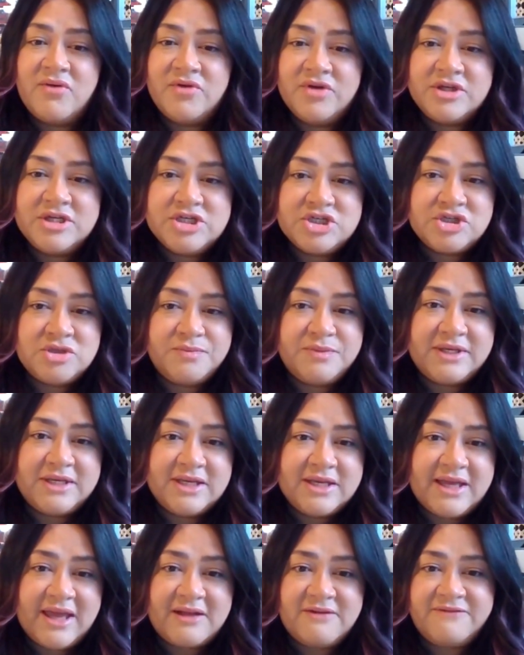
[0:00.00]
really should be,
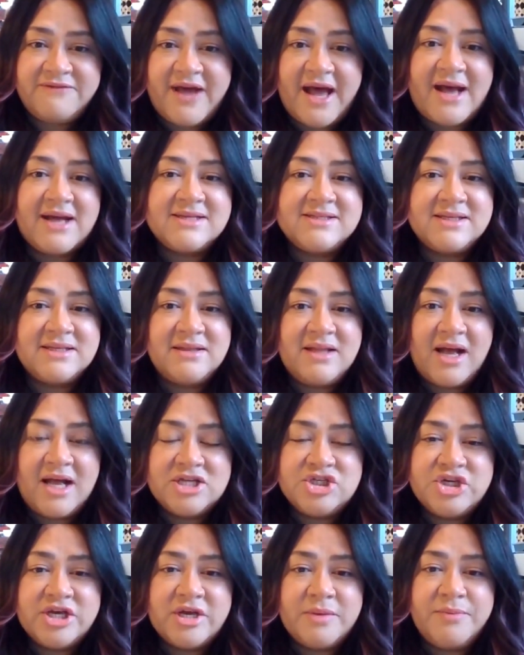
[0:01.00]
again, facts and
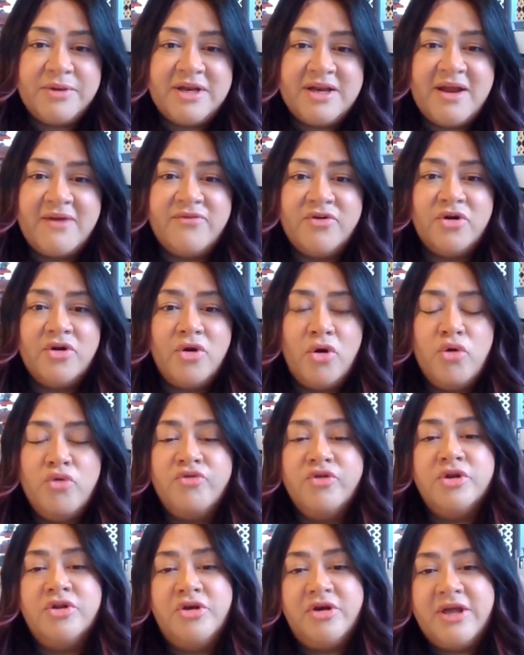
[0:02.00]
logic, but never
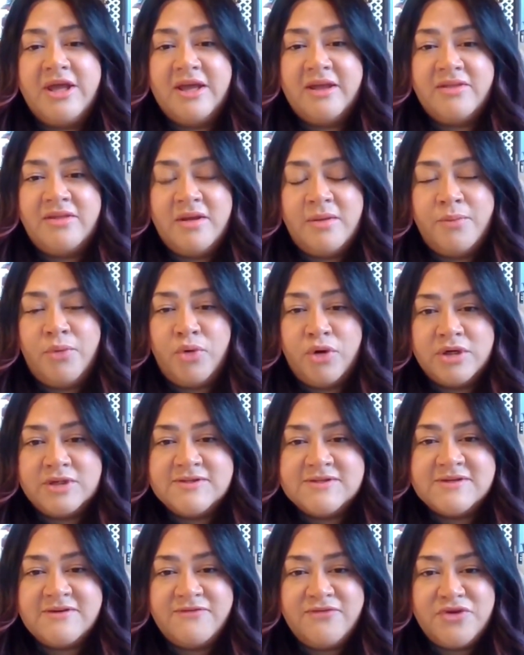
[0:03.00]
overlooking the
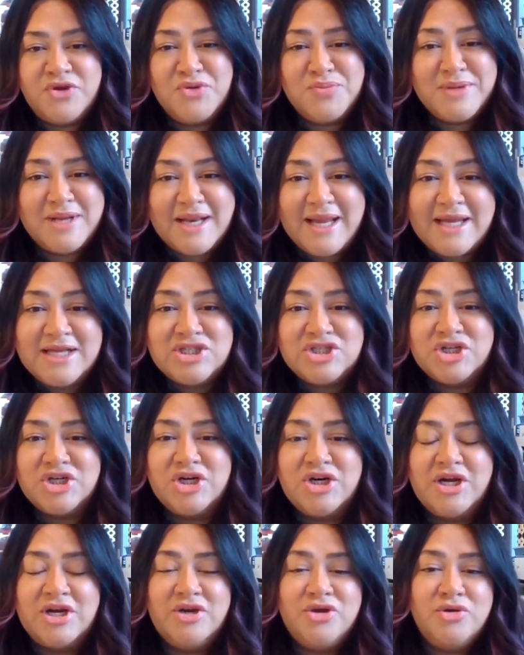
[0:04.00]
importance of human
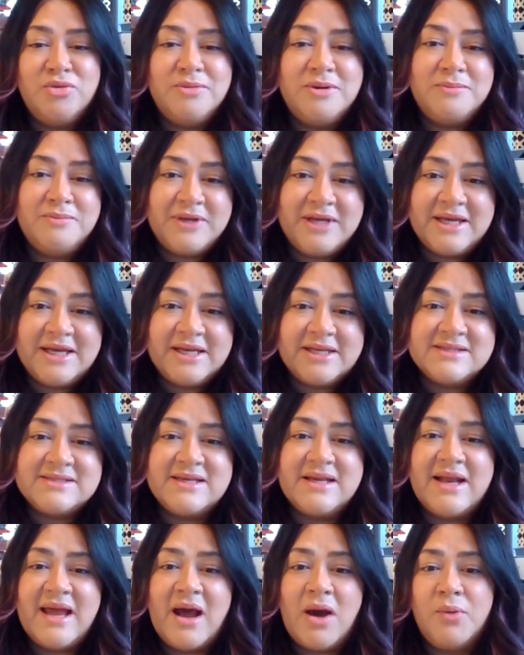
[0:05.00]
nature and human beings
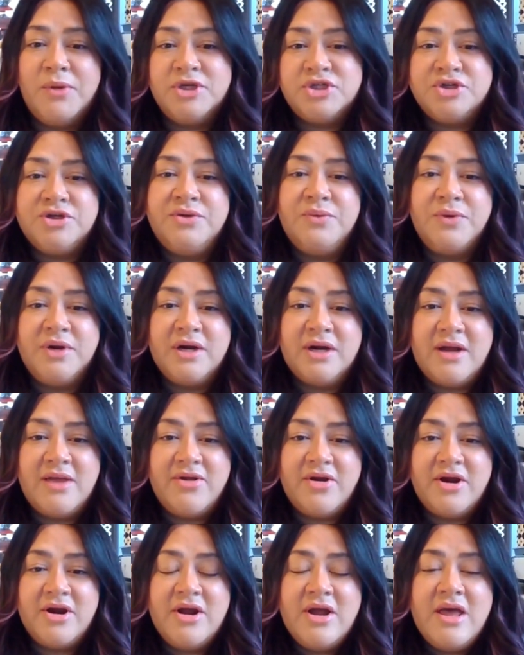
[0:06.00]
and how we treat one
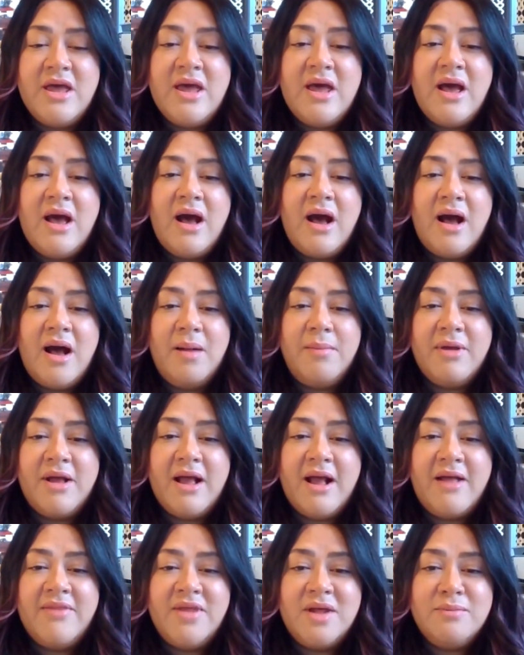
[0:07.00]
another. Um,
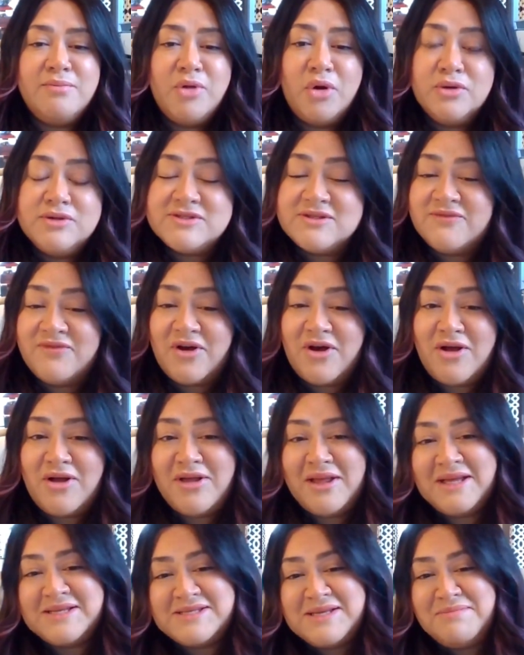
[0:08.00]
and then, most of all,
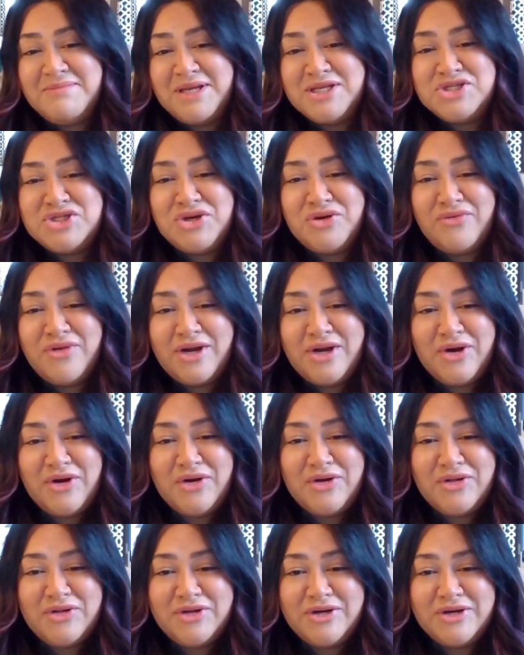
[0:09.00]
as I mentioned already
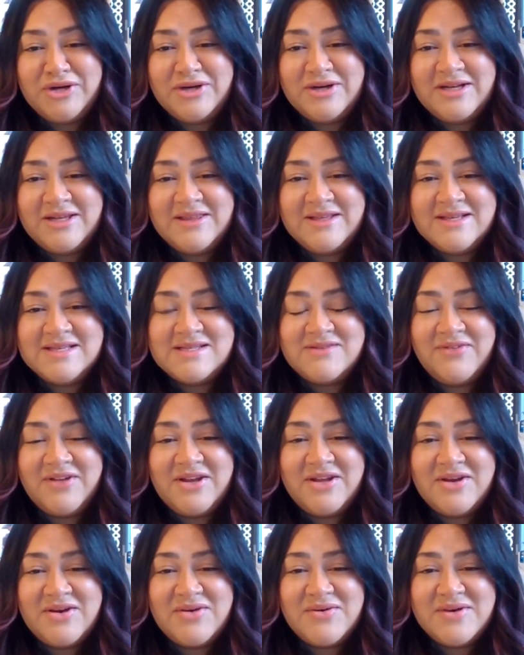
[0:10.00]
earlier in this
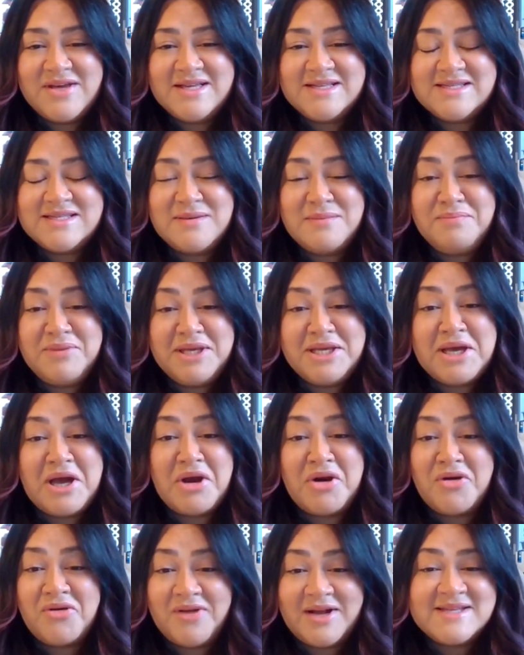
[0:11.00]
video, is to be
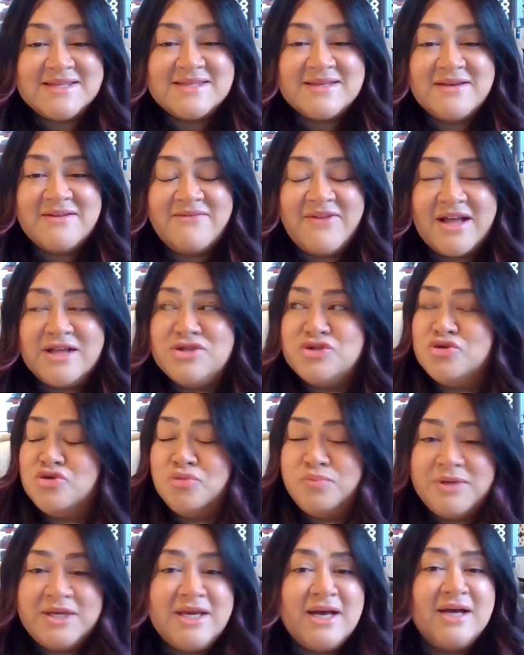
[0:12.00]
aggressive and to
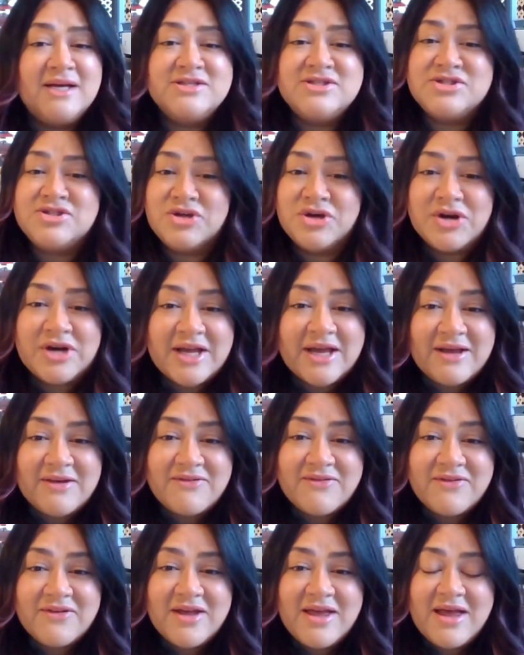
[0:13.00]
be
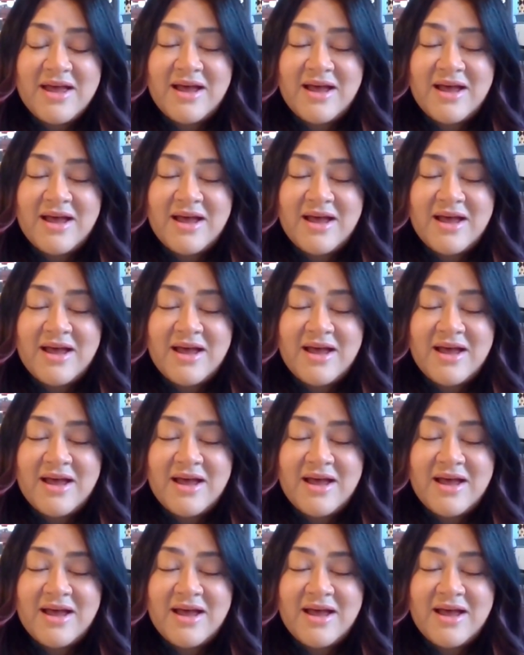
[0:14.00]
assertive.